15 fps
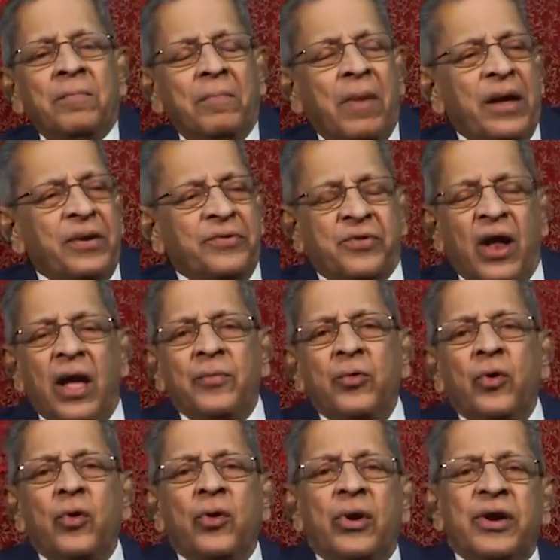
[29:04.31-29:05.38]
By the time
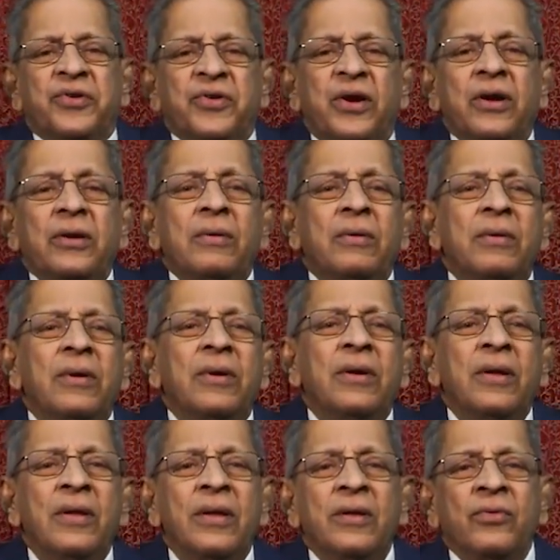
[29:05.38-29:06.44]
we return,
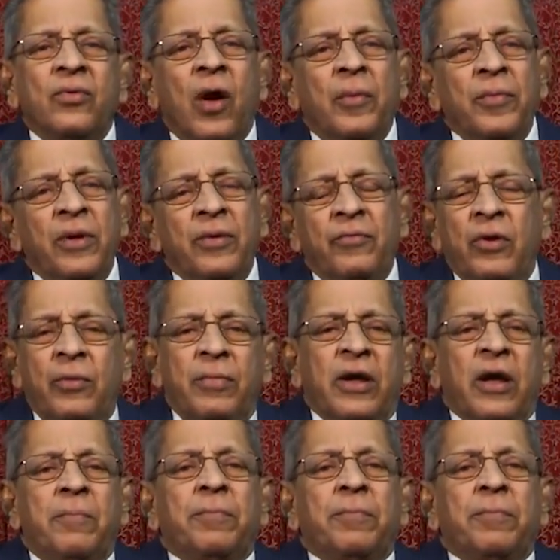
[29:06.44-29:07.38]
Swami will be